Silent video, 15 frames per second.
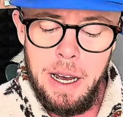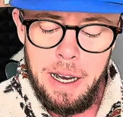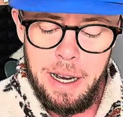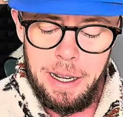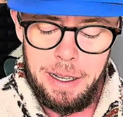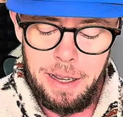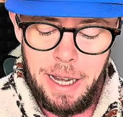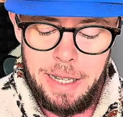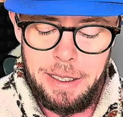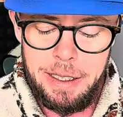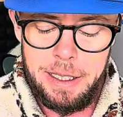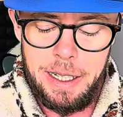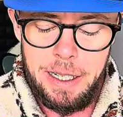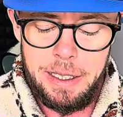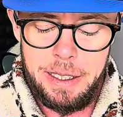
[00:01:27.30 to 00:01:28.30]
And
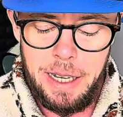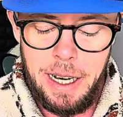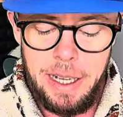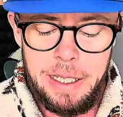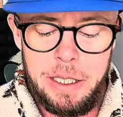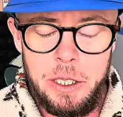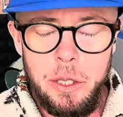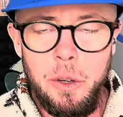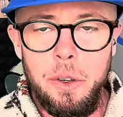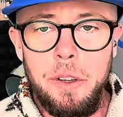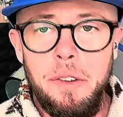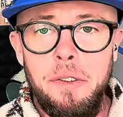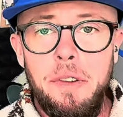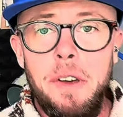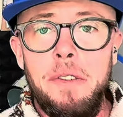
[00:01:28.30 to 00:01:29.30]
lenses, I took the
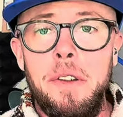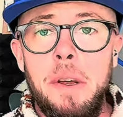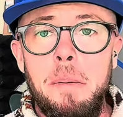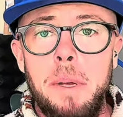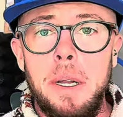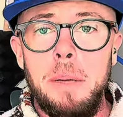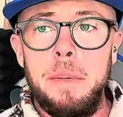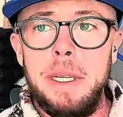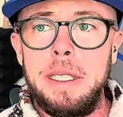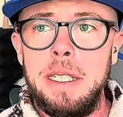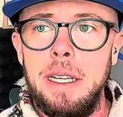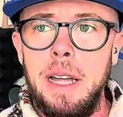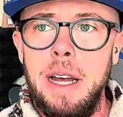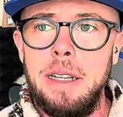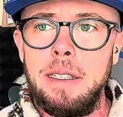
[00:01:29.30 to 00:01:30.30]
50mm
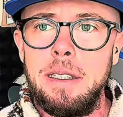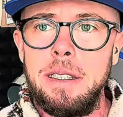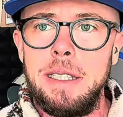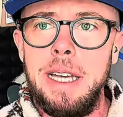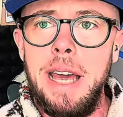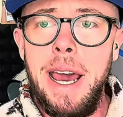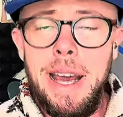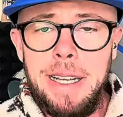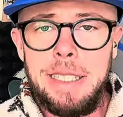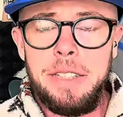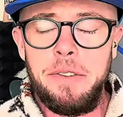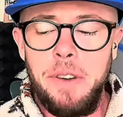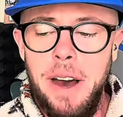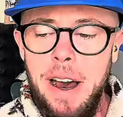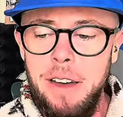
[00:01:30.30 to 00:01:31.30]
lens, the
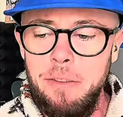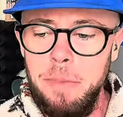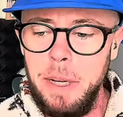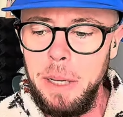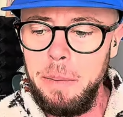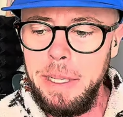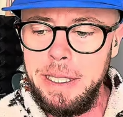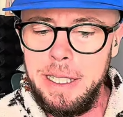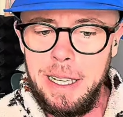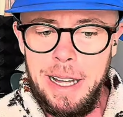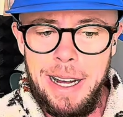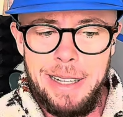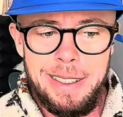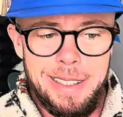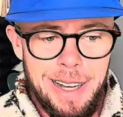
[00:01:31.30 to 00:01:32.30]
85mm
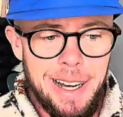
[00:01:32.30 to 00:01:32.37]
lens,